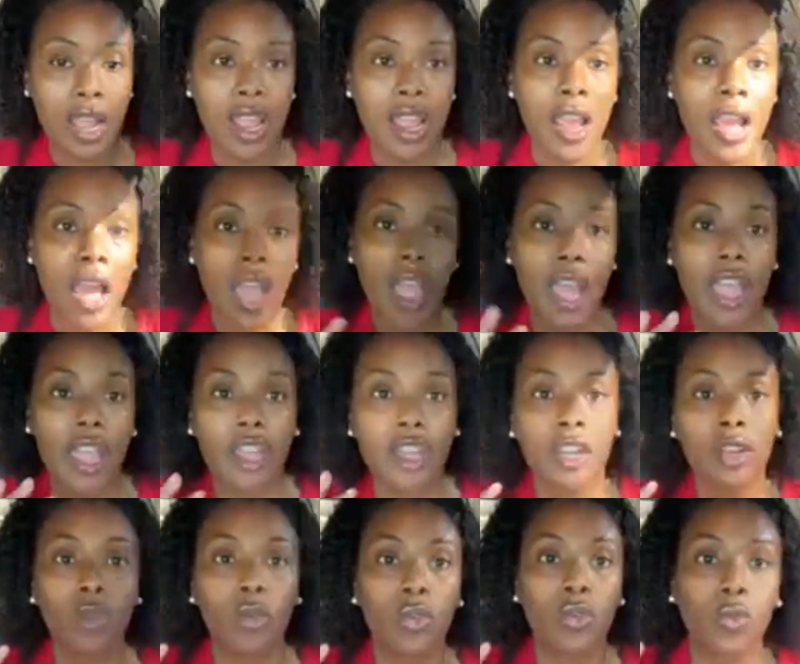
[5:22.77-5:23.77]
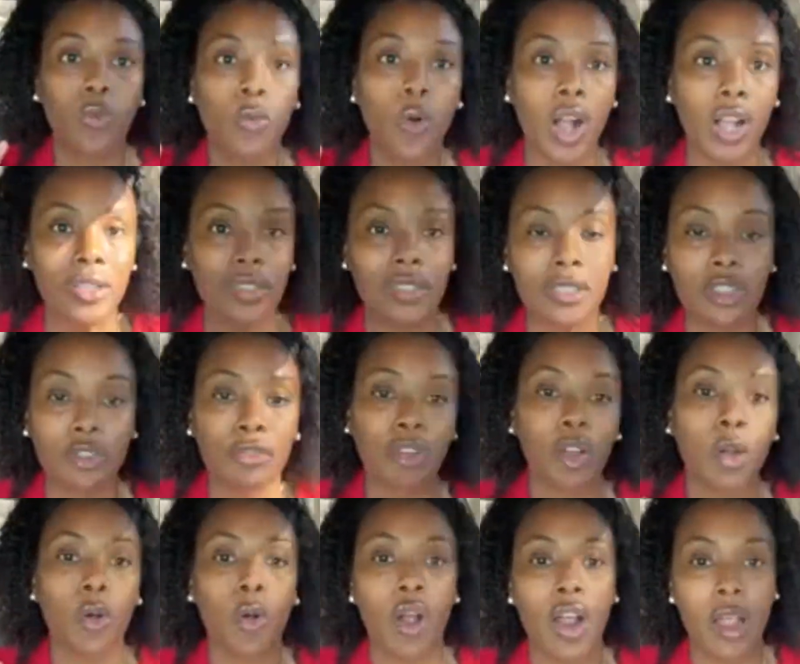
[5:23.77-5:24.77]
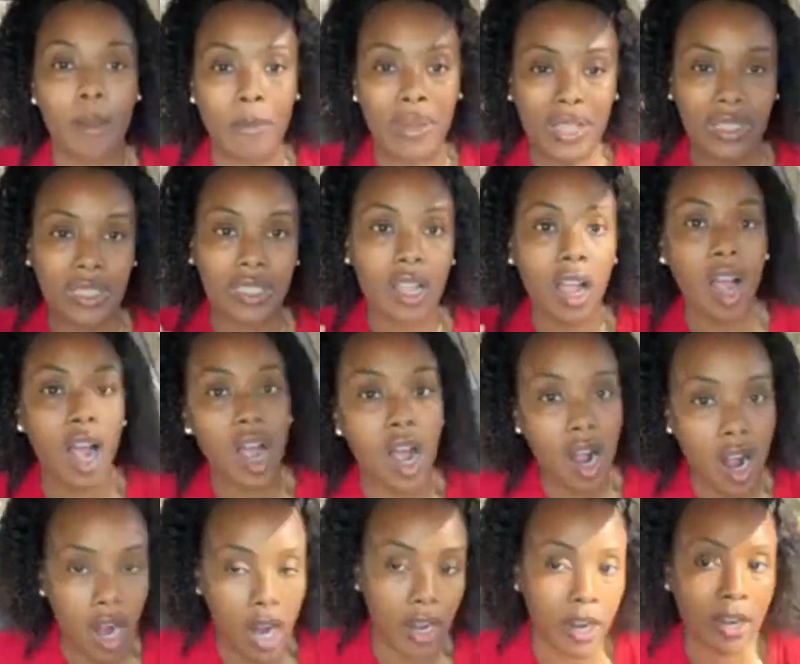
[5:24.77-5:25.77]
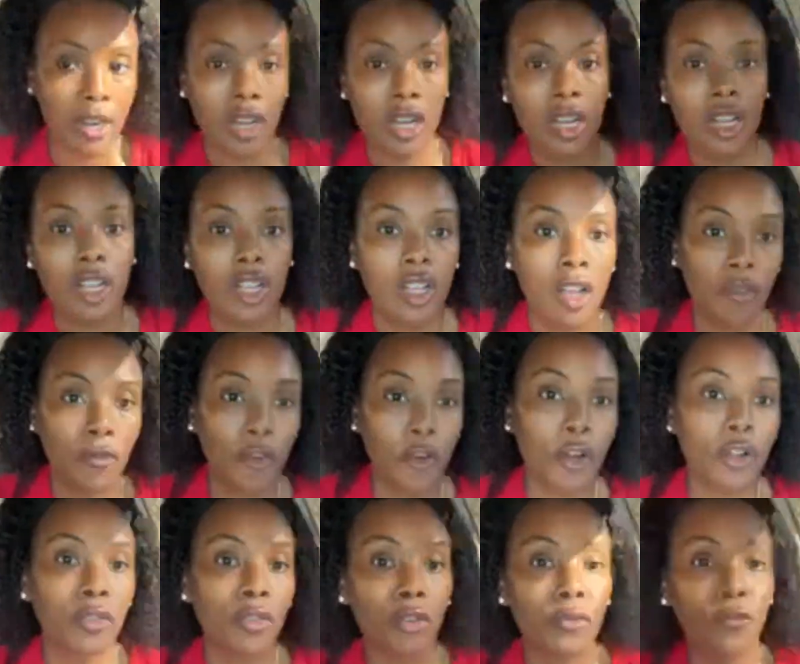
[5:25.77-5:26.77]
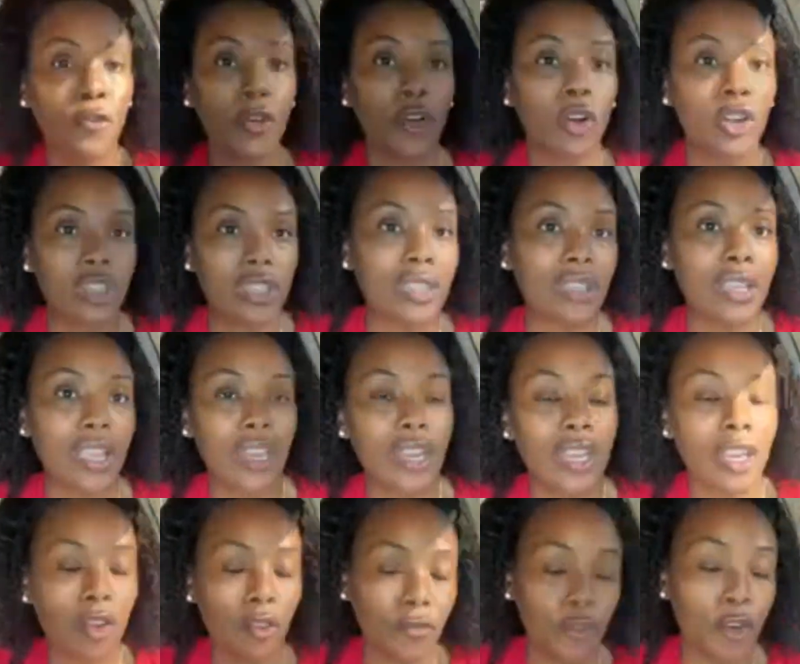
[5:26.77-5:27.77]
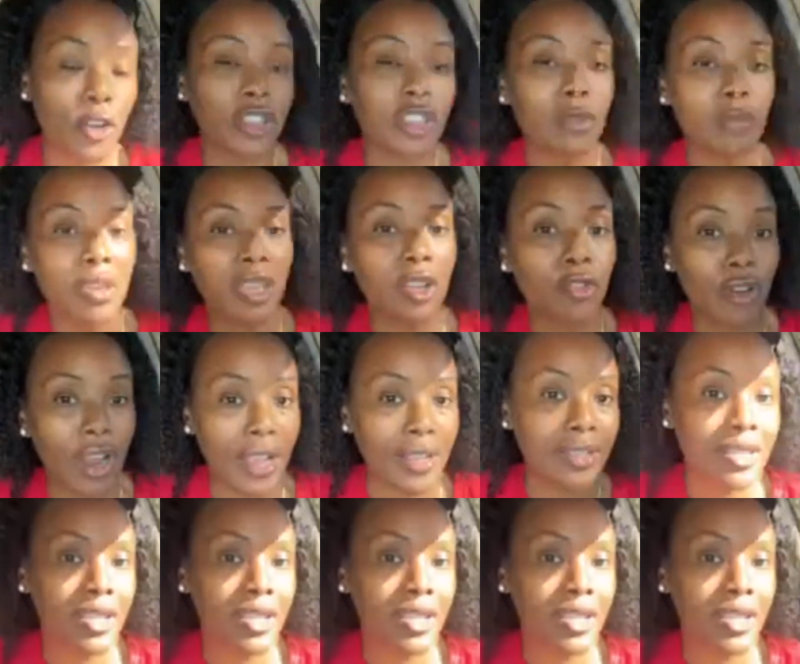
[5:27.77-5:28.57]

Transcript: and what the requirements are for us to get it, for it to be granted